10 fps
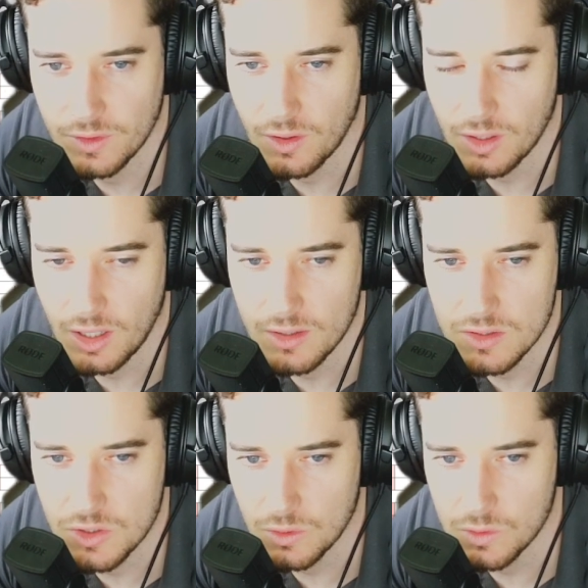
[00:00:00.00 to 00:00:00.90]

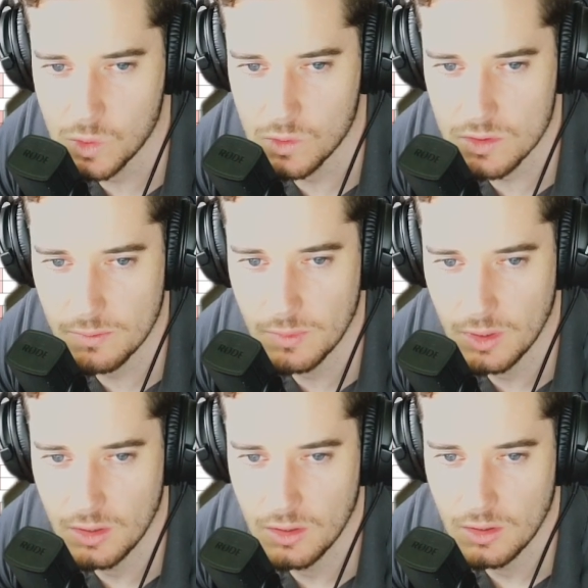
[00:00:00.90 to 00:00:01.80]
The duel's awesome.
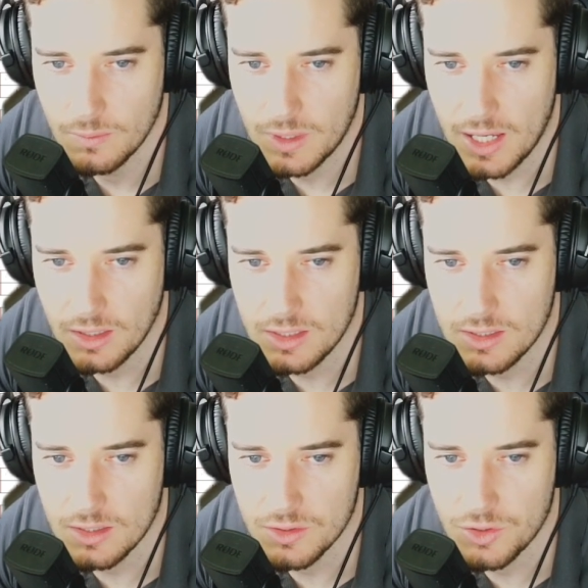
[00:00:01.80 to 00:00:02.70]
Kelly
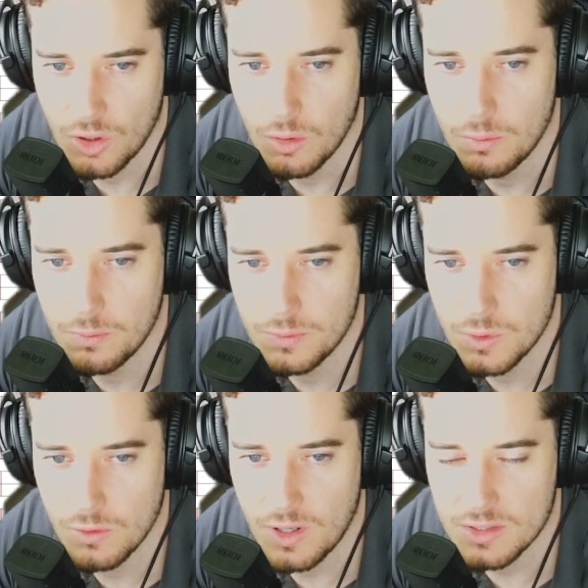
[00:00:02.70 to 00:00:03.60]
does a job.
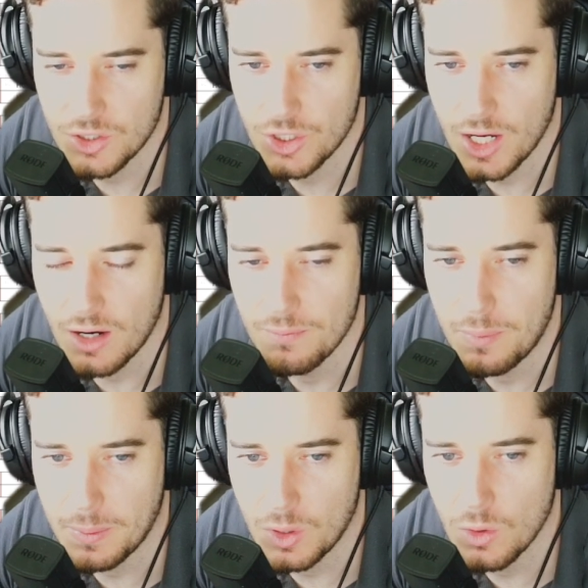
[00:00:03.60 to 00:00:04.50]
Two of us are Sheck.
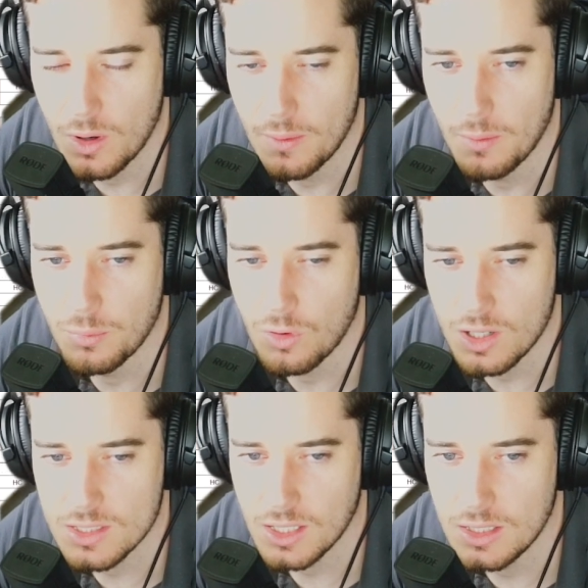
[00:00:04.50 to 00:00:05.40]
I'm
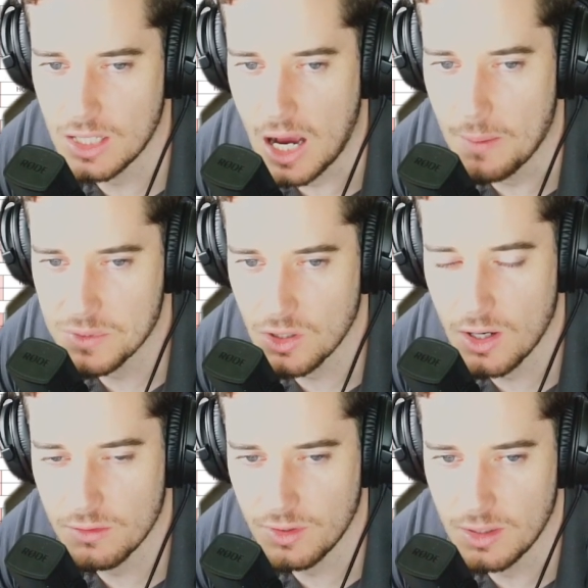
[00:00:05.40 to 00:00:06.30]
pricing in the
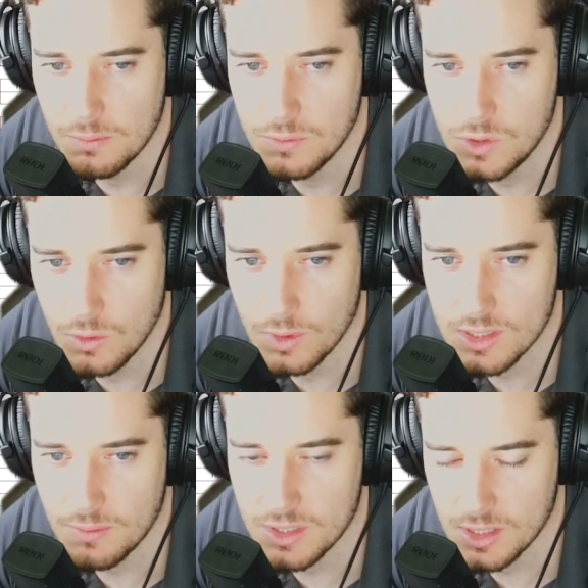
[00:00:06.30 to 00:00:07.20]
upside of him doing
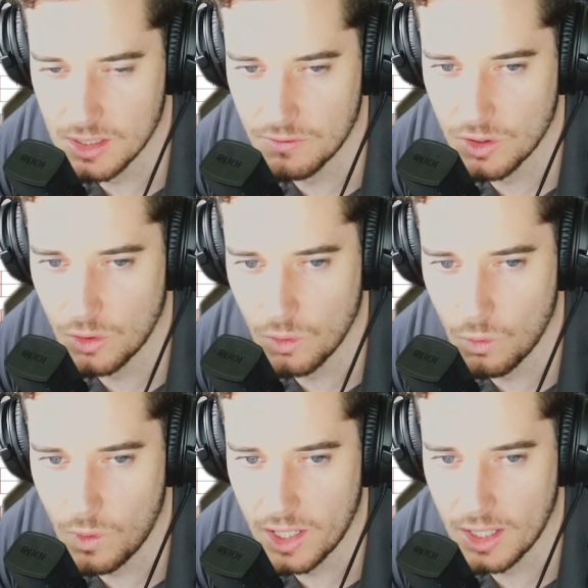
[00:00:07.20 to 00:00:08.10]
something significant on the
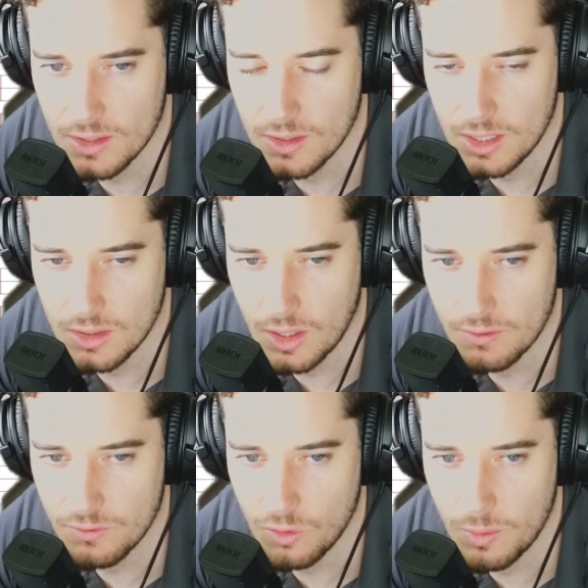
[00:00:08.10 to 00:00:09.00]
wing and
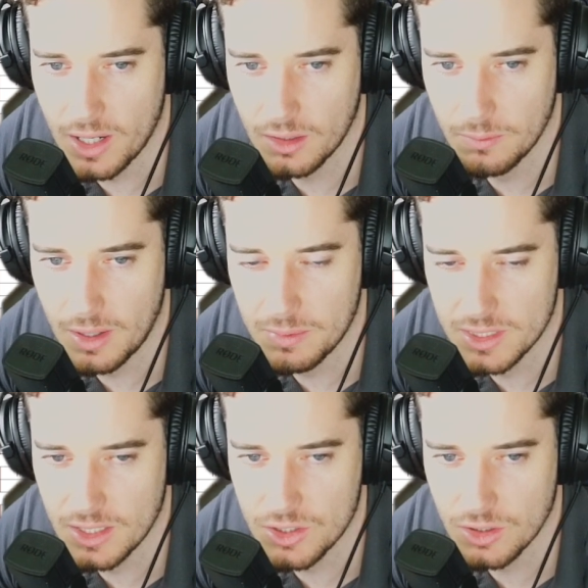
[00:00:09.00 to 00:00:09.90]
at fullback
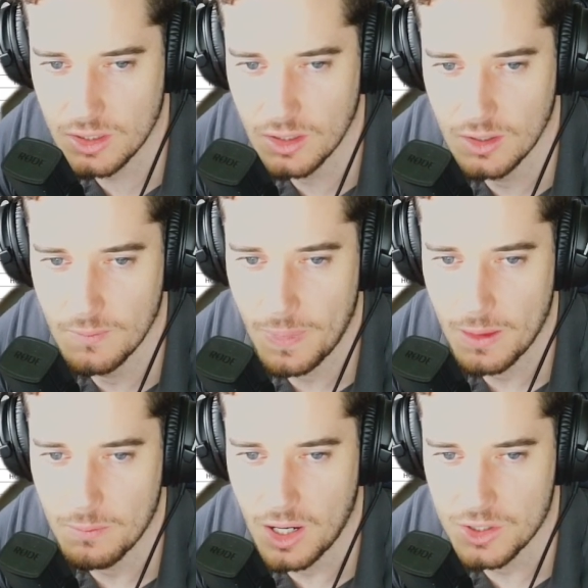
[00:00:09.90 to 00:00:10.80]
potentially.
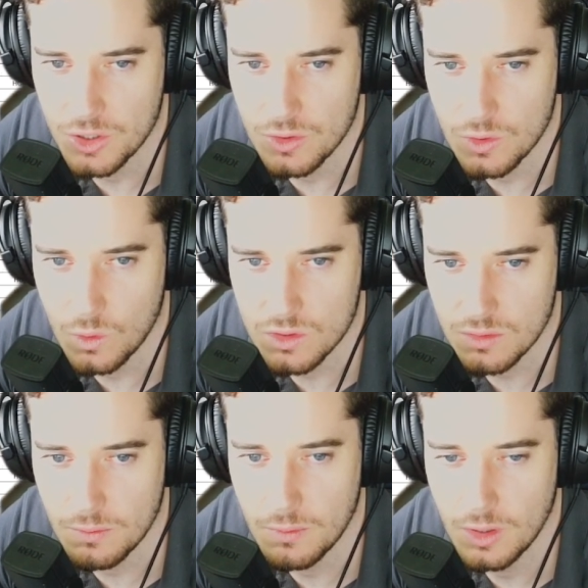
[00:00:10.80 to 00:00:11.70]
Marju's
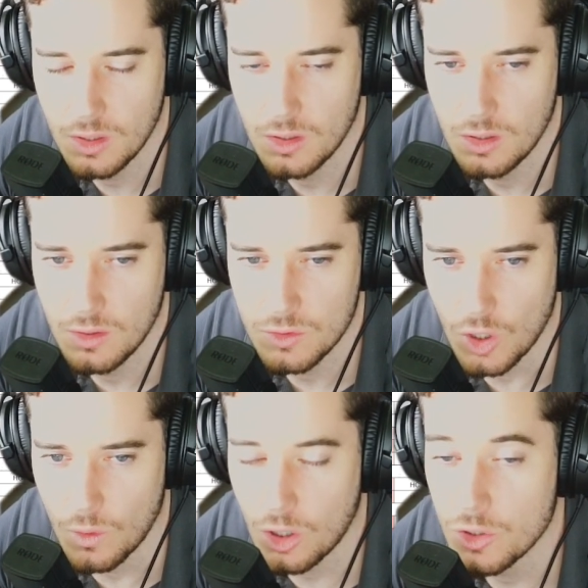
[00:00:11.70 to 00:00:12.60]
awesome.
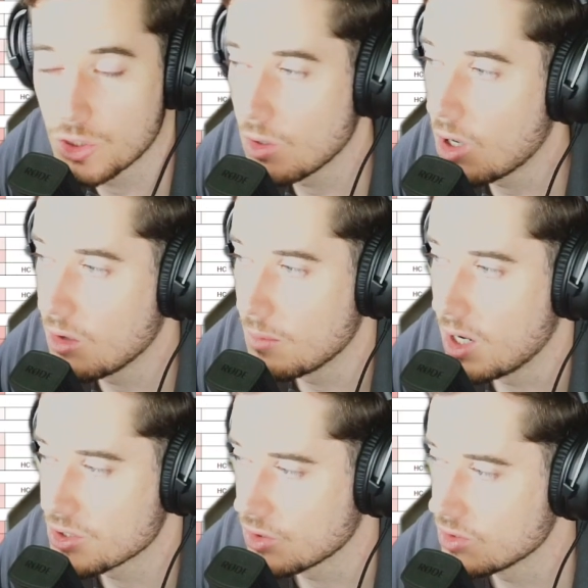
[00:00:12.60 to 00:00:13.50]
Don't want to go too high on
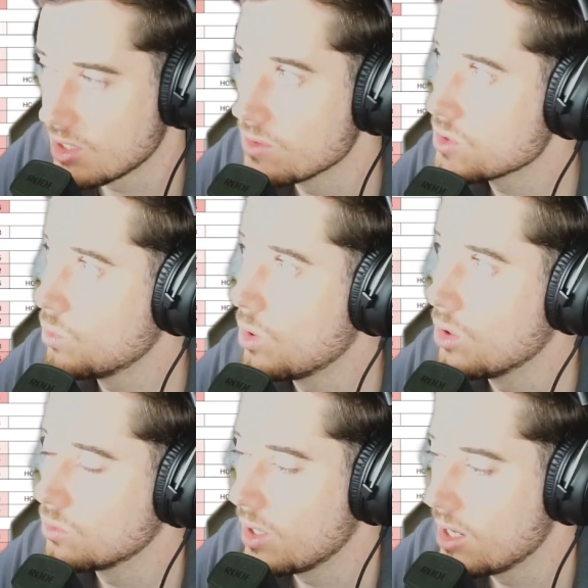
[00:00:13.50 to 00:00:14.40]
Marju because there is a
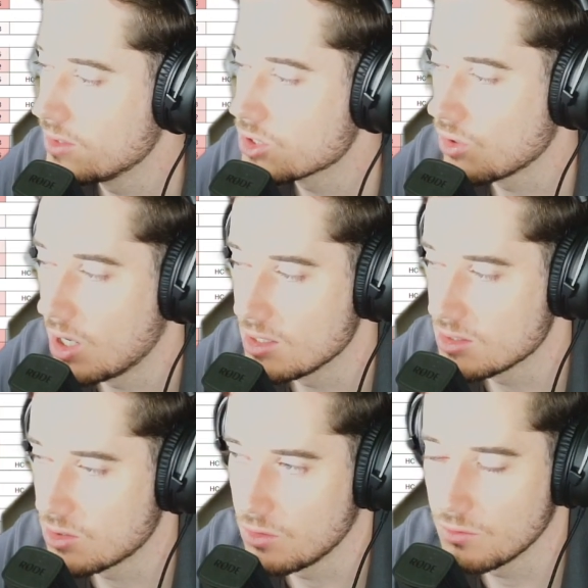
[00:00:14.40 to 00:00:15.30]
world where the
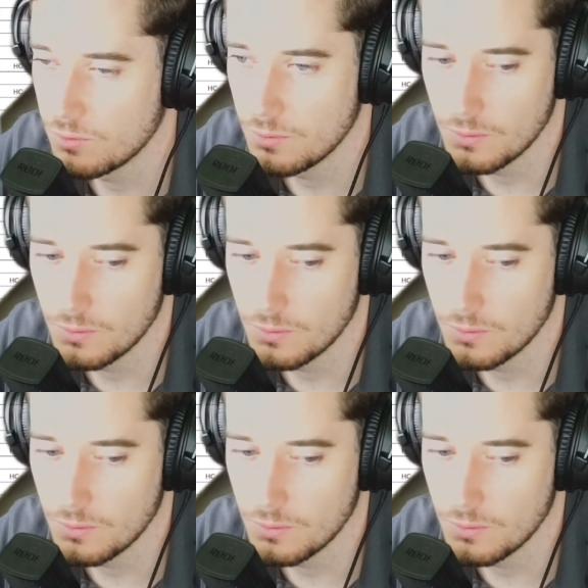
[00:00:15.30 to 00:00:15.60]
tries don't